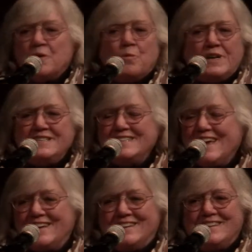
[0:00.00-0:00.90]
once
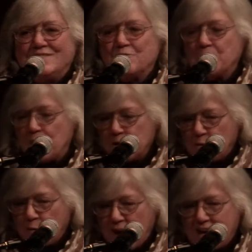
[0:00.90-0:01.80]
again, in his
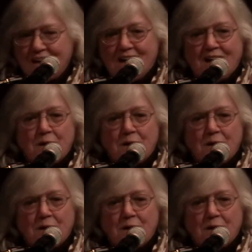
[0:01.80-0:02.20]
remarkable way,